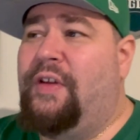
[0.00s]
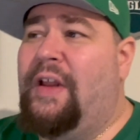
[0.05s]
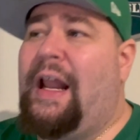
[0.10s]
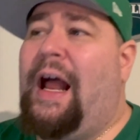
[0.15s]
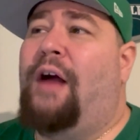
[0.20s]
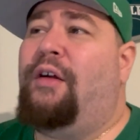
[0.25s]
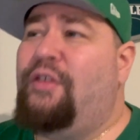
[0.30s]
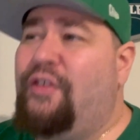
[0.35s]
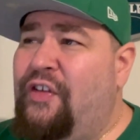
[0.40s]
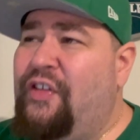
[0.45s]
And
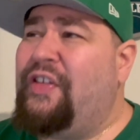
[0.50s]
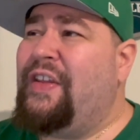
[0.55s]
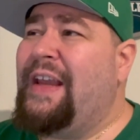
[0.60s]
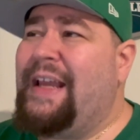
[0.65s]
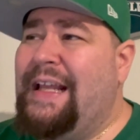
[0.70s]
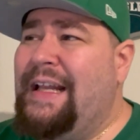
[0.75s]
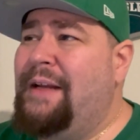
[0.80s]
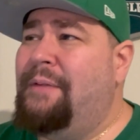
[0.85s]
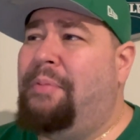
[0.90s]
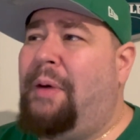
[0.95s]
I was
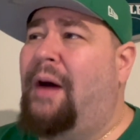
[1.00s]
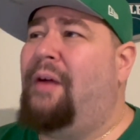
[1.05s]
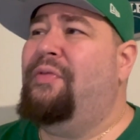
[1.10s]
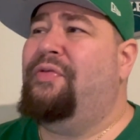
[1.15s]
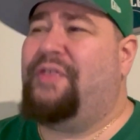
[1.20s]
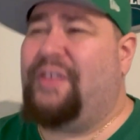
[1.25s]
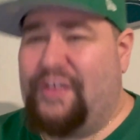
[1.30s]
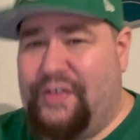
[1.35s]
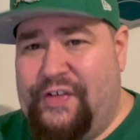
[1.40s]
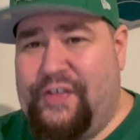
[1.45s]
thinking
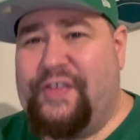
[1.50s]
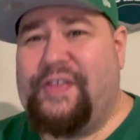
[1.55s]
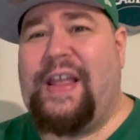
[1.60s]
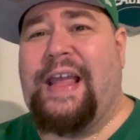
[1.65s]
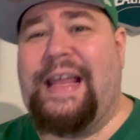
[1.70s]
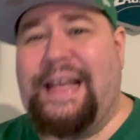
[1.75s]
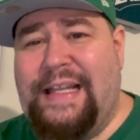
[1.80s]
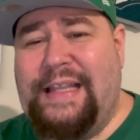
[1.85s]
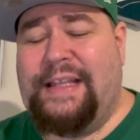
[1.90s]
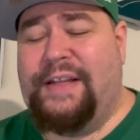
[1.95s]
about the
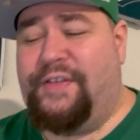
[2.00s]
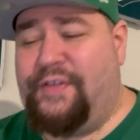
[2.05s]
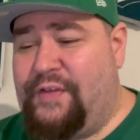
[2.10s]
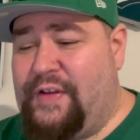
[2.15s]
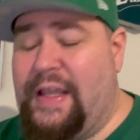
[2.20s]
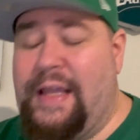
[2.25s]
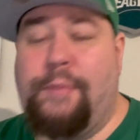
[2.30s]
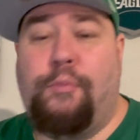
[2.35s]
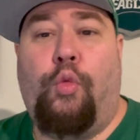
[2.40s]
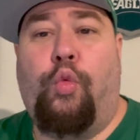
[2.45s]
state of this
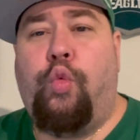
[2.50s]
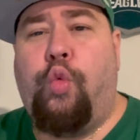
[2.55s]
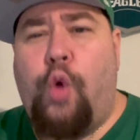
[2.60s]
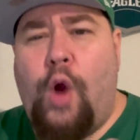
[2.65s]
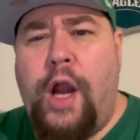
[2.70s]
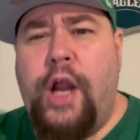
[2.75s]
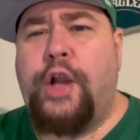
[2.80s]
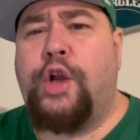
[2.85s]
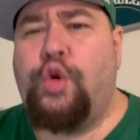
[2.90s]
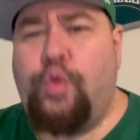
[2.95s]
team.
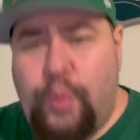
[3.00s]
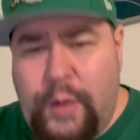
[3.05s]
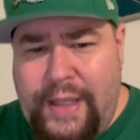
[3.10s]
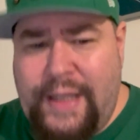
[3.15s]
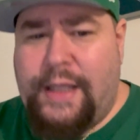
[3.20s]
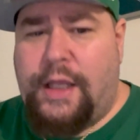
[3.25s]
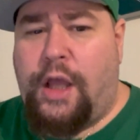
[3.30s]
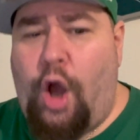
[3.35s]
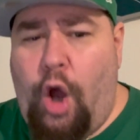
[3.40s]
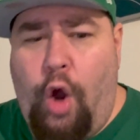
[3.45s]
Where do we
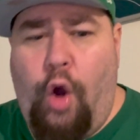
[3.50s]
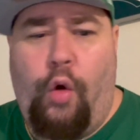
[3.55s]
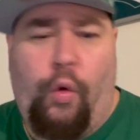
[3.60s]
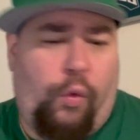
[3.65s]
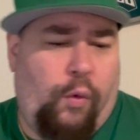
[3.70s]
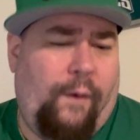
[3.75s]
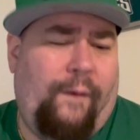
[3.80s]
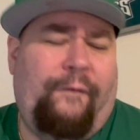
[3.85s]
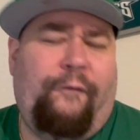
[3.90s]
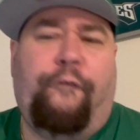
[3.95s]

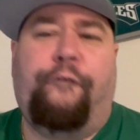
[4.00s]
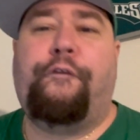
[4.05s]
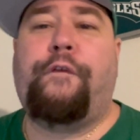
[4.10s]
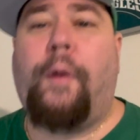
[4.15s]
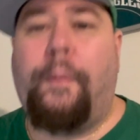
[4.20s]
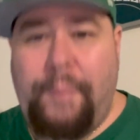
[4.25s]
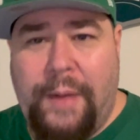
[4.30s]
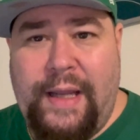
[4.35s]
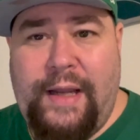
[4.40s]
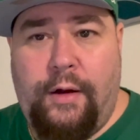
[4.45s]
go
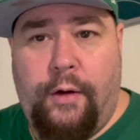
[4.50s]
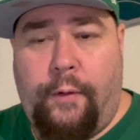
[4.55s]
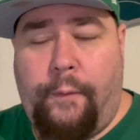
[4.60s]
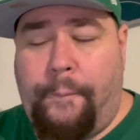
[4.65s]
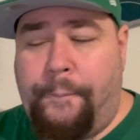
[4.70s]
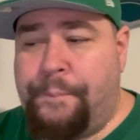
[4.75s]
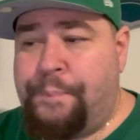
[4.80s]
from here?